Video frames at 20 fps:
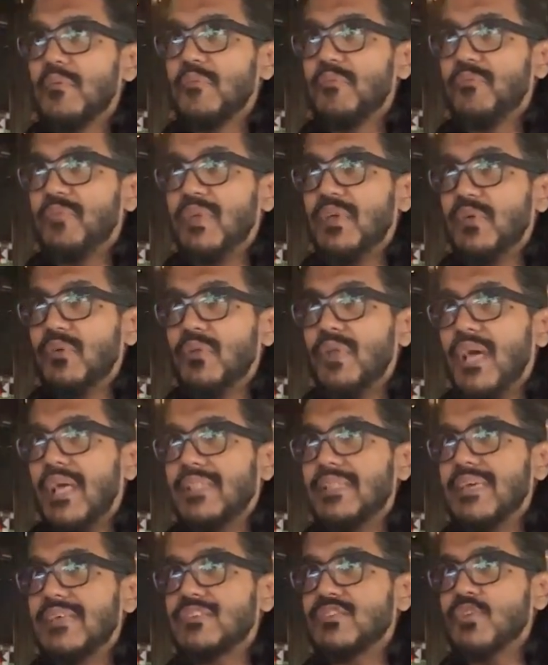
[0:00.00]
feel like
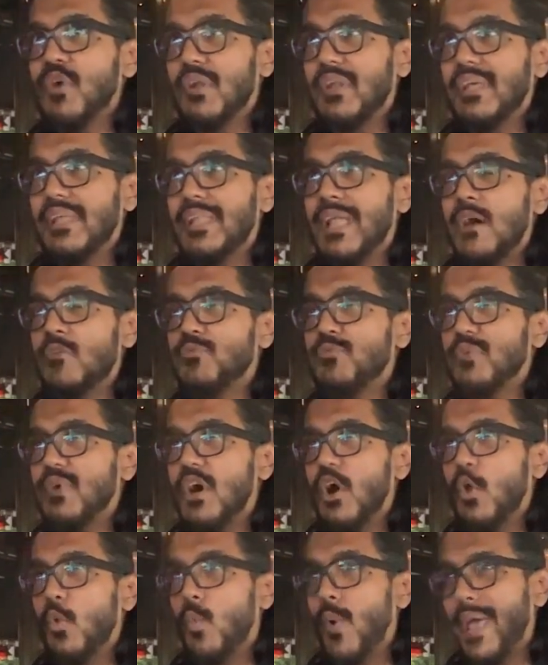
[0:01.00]
there's not enough
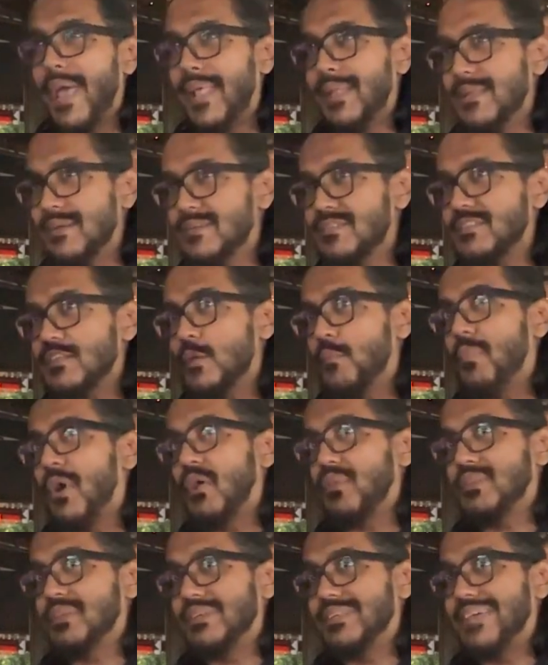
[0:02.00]
awareness
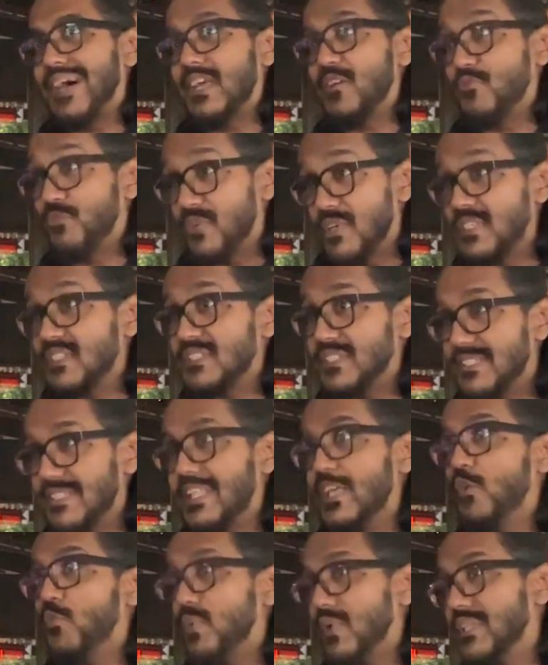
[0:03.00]
about the
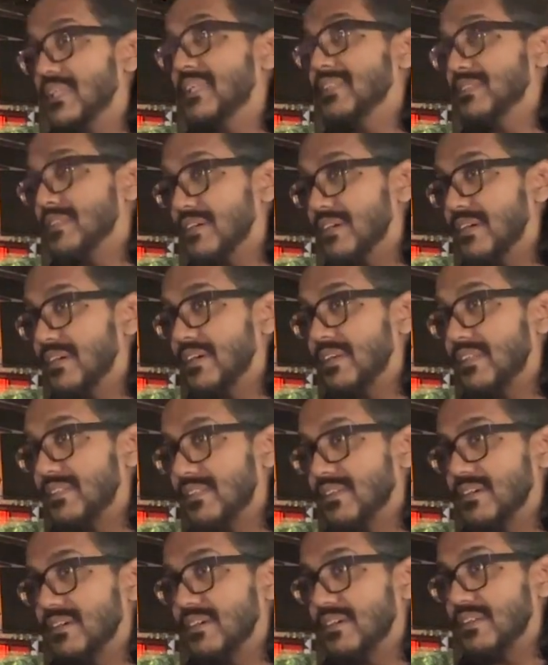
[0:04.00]
diversity within the
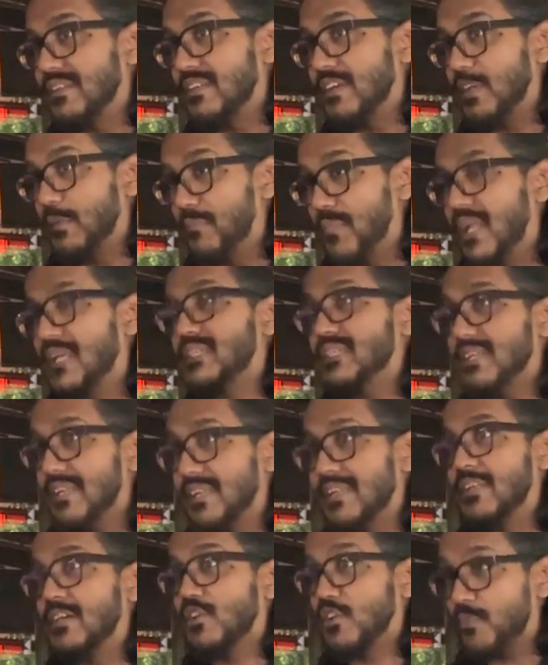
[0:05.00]
Malaysian
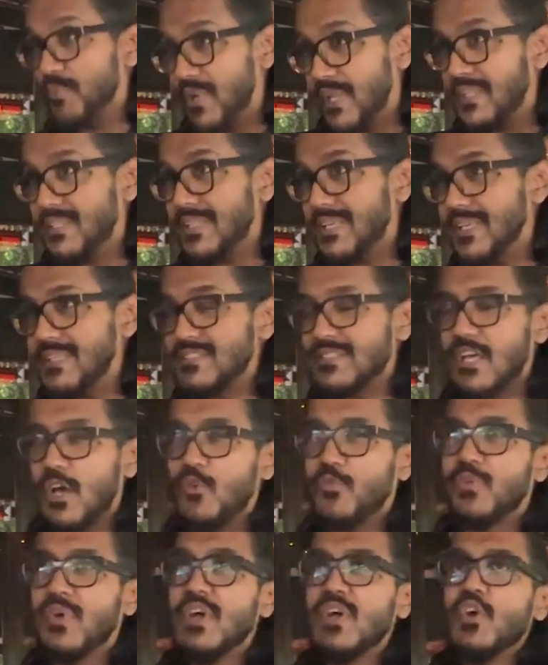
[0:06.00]
Indian community itself,
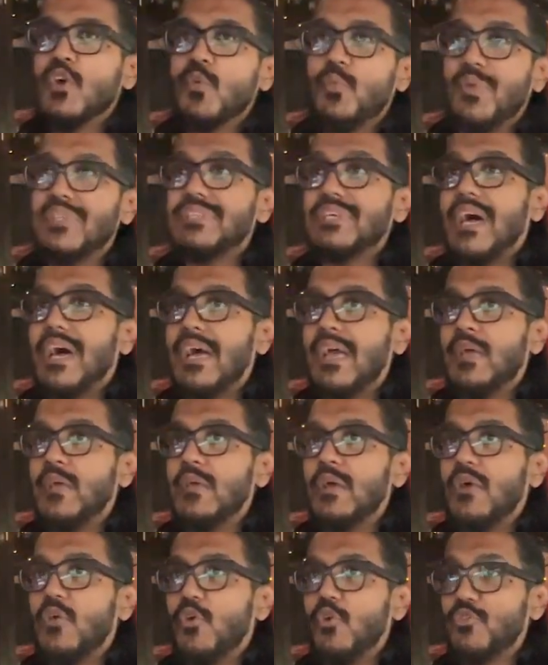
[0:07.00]
which I
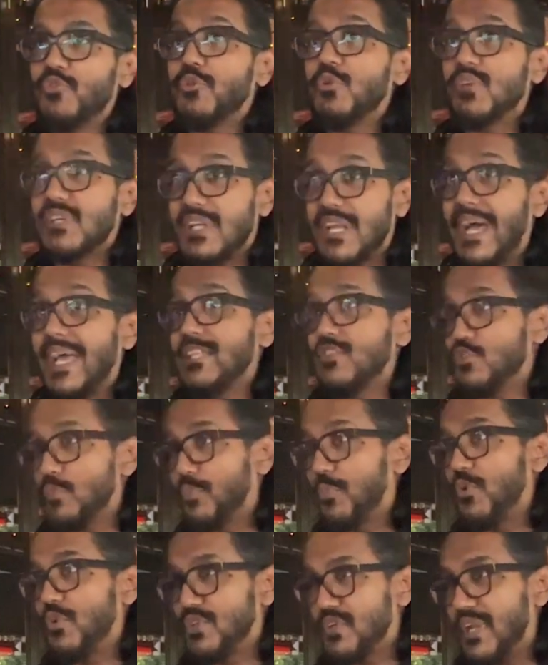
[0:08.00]
also try to
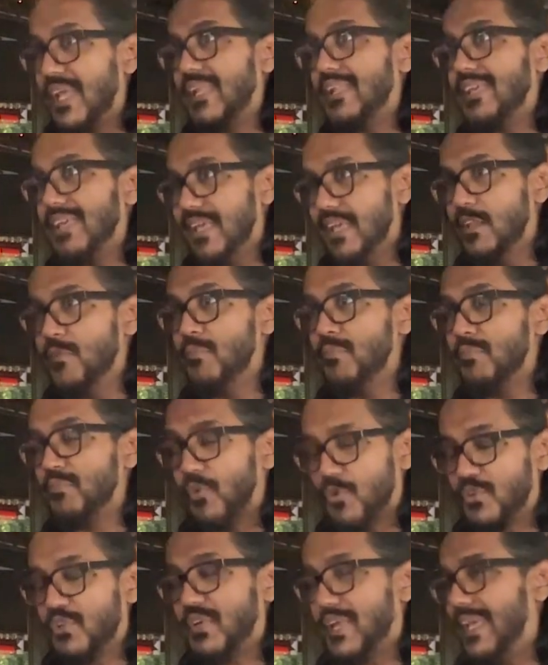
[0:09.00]
portray in
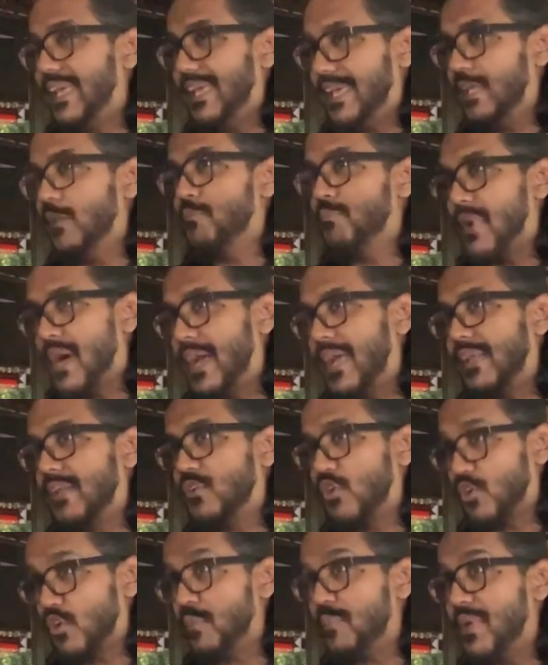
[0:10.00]
my
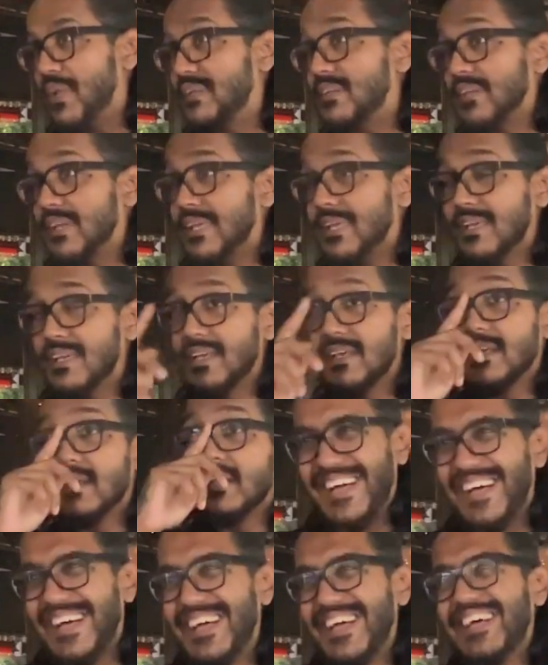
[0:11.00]
documentary.
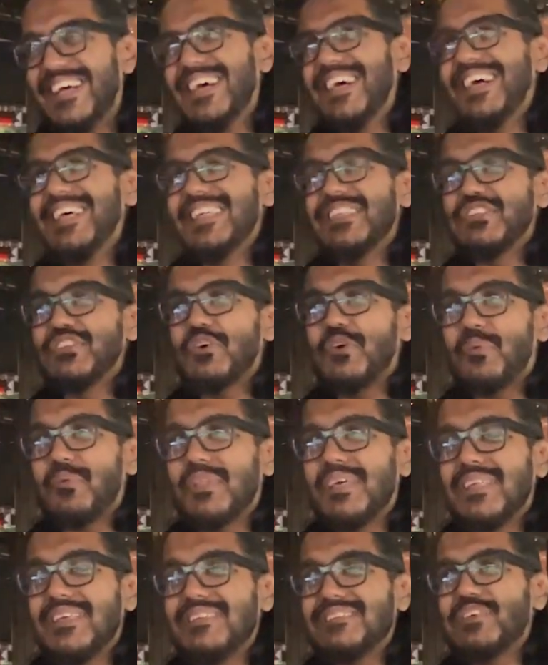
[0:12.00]
So
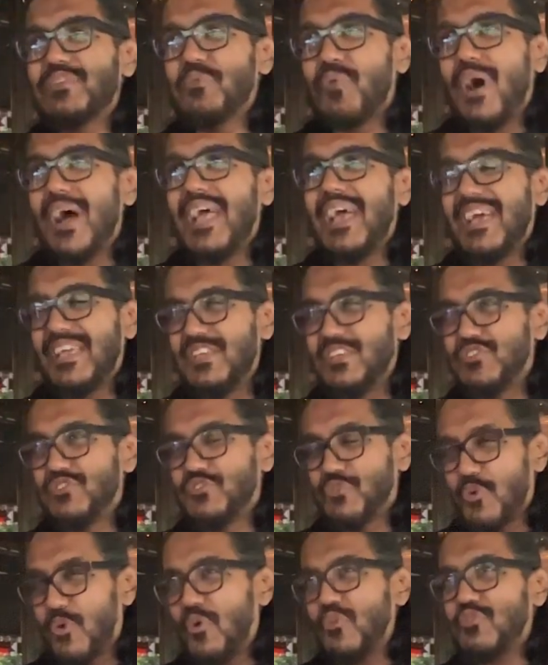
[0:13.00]
the reason why I
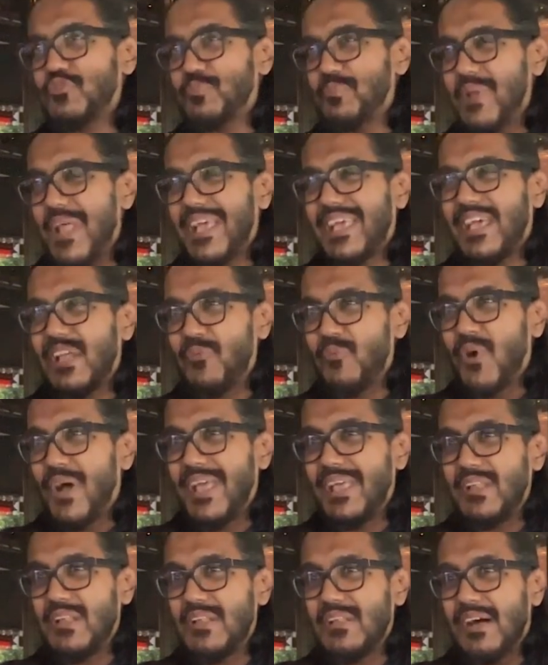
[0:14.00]
chose black and white